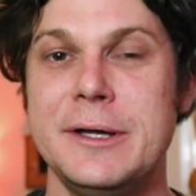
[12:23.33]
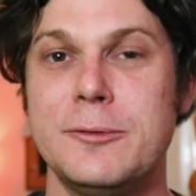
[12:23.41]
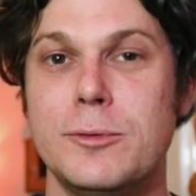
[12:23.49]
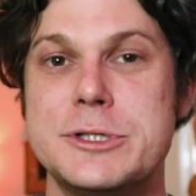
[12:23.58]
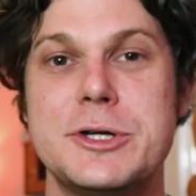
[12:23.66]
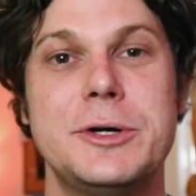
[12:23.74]

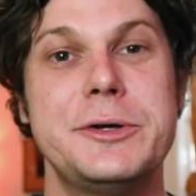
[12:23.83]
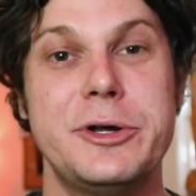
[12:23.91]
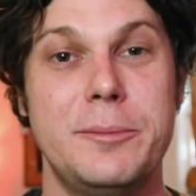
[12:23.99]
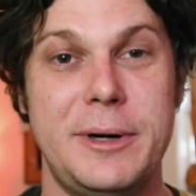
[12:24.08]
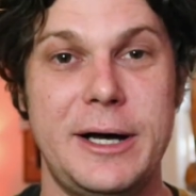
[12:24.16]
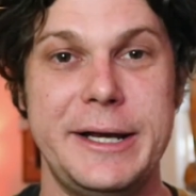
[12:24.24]
return to
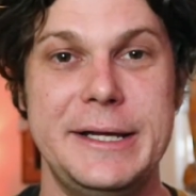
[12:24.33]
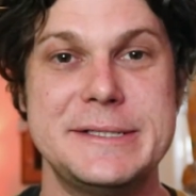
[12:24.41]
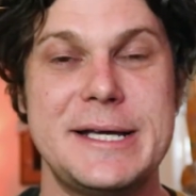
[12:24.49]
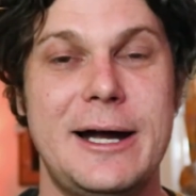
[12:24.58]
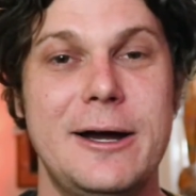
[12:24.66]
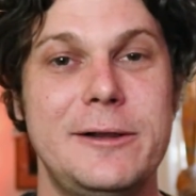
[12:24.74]
your body
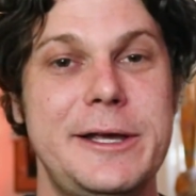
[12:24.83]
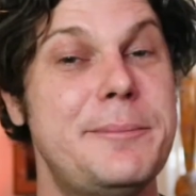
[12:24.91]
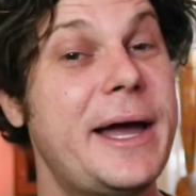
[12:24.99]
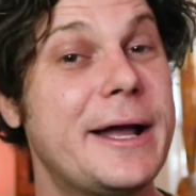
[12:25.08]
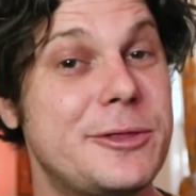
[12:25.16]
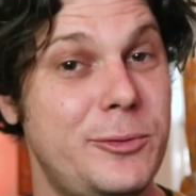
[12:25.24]
entirely
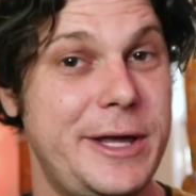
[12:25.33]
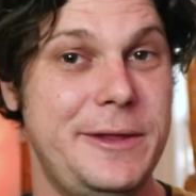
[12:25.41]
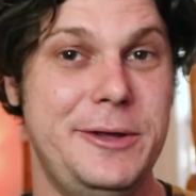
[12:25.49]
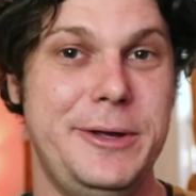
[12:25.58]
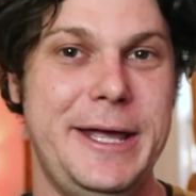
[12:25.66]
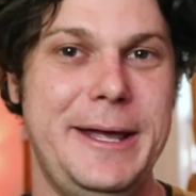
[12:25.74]
back the way that
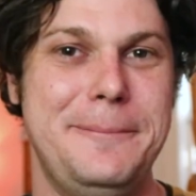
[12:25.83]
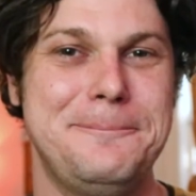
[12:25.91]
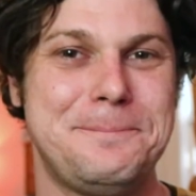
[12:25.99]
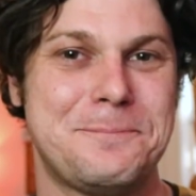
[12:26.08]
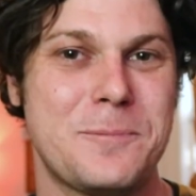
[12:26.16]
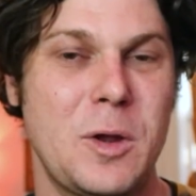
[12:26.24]
you came.
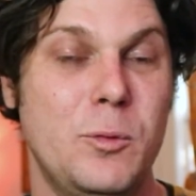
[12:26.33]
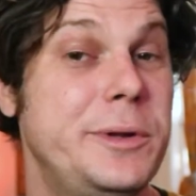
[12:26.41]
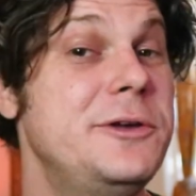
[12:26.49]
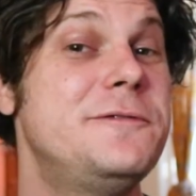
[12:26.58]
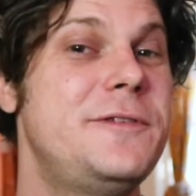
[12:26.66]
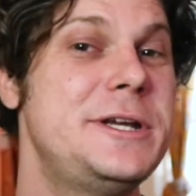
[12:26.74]
When
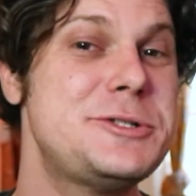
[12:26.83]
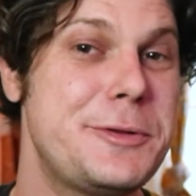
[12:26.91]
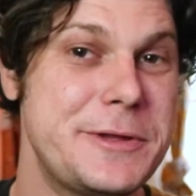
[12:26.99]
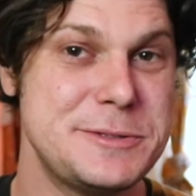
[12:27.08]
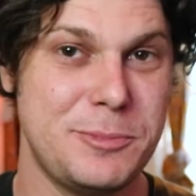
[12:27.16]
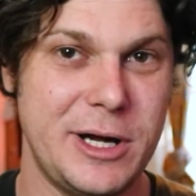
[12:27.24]
you finish with
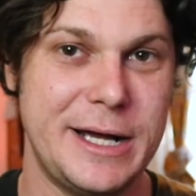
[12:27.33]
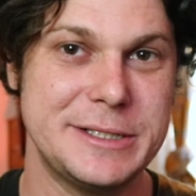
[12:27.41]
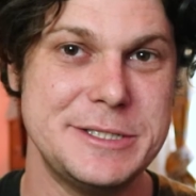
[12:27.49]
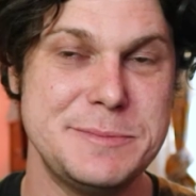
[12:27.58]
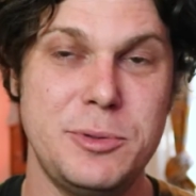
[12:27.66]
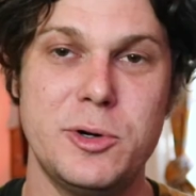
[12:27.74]
this
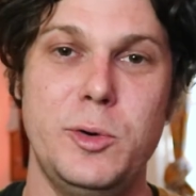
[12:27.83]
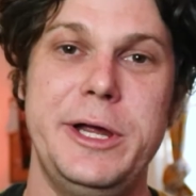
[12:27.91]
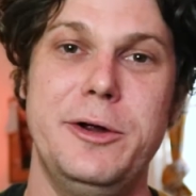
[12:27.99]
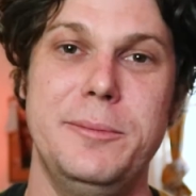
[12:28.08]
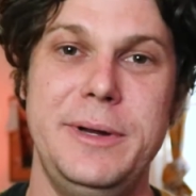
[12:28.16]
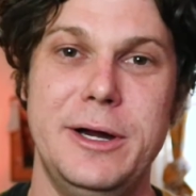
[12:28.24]
practice, put away
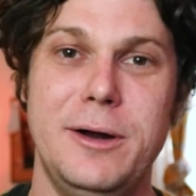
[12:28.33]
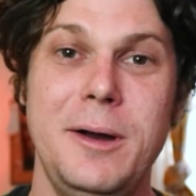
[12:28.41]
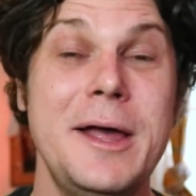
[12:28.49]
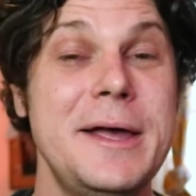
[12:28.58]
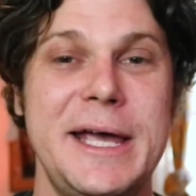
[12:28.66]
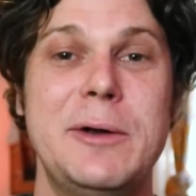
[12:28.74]
your mirror
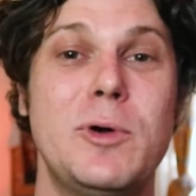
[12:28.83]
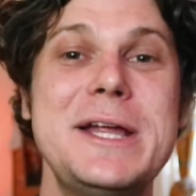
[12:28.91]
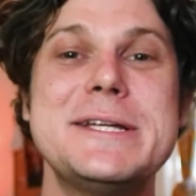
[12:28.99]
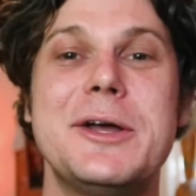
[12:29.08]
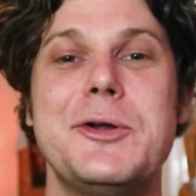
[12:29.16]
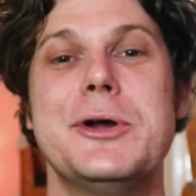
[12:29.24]
and write
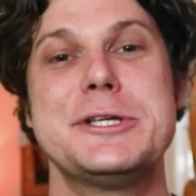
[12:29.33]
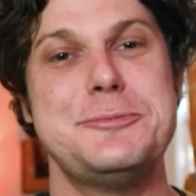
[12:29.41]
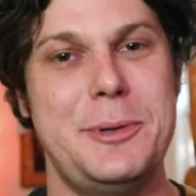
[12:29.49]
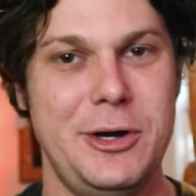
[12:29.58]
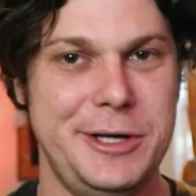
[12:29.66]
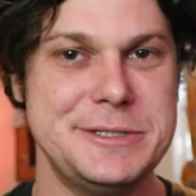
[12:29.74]
down your
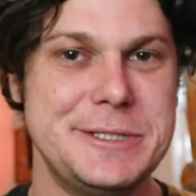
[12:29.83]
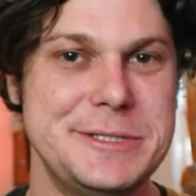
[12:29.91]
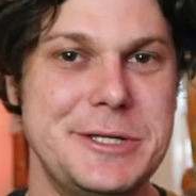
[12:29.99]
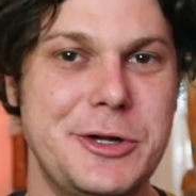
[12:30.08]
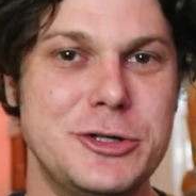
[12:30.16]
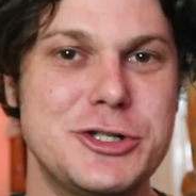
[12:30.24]
experiences
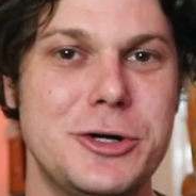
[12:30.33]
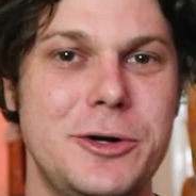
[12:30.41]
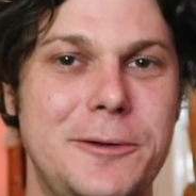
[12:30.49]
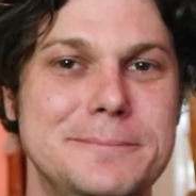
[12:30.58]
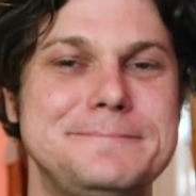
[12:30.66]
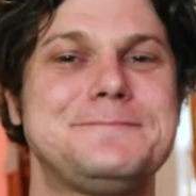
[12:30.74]
in your
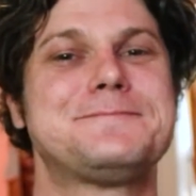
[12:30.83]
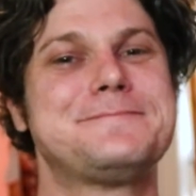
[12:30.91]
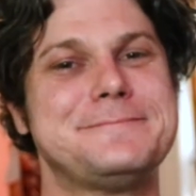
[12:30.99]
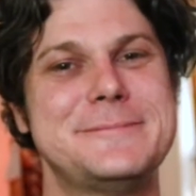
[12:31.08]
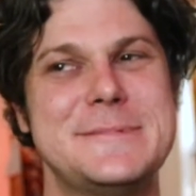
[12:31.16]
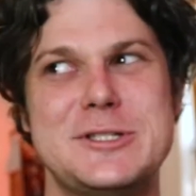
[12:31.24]
journal.
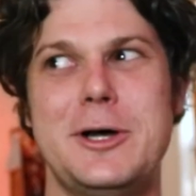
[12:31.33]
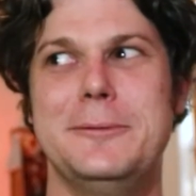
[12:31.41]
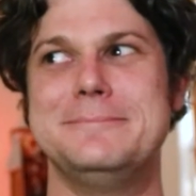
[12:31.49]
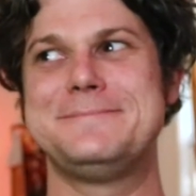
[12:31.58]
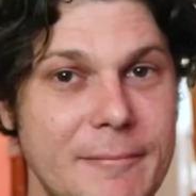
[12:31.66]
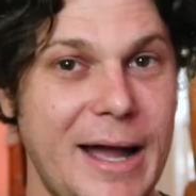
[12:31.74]

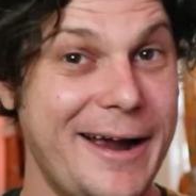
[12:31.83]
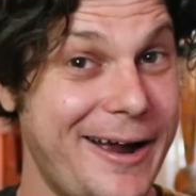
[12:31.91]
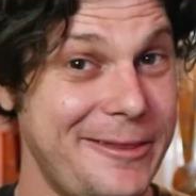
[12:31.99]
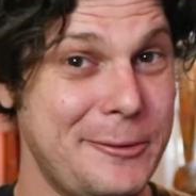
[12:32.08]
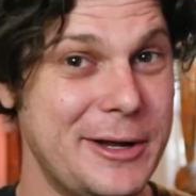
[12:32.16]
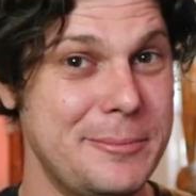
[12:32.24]
So I
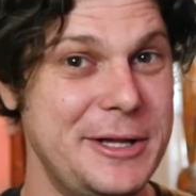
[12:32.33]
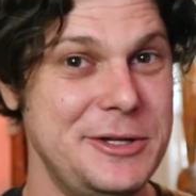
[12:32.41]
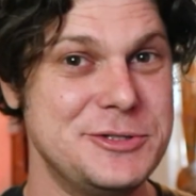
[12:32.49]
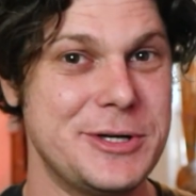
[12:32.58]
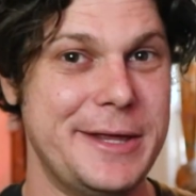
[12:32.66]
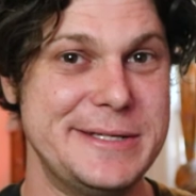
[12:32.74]
highly recommend
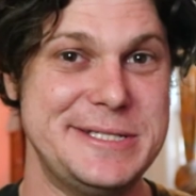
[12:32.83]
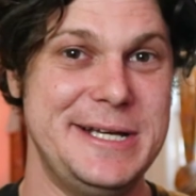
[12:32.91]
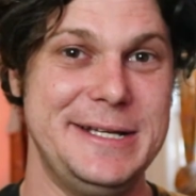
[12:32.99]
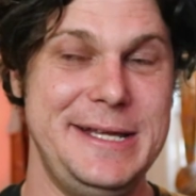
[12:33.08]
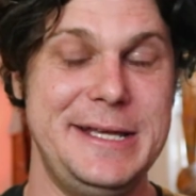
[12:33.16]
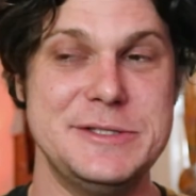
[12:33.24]
you try this
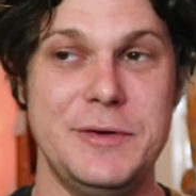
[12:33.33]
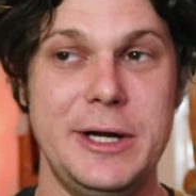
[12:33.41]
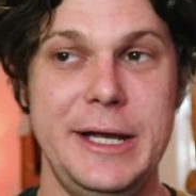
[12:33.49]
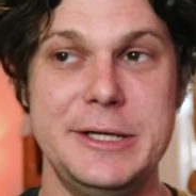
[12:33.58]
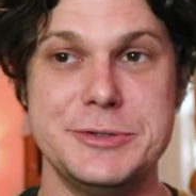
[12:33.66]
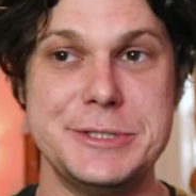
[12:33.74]
technique. It's
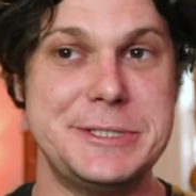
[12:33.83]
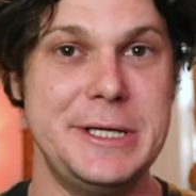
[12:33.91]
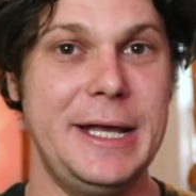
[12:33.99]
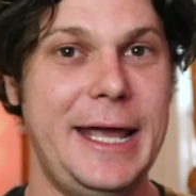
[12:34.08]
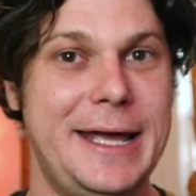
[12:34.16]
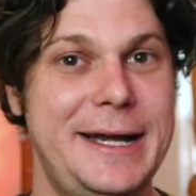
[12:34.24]
very
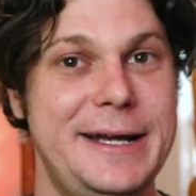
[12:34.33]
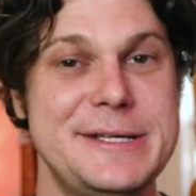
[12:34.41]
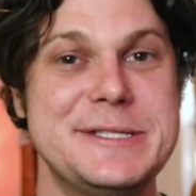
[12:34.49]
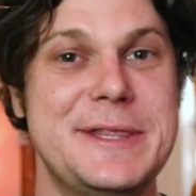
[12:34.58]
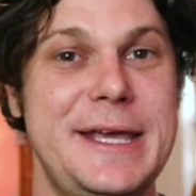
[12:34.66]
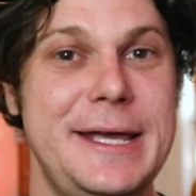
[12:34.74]
interesting, and it
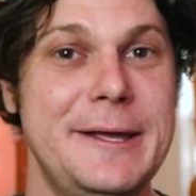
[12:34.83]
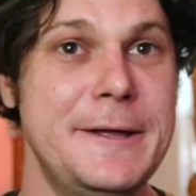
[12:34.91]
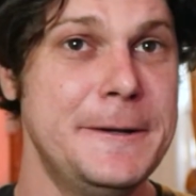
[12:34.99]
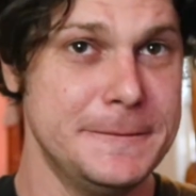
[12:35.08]
is the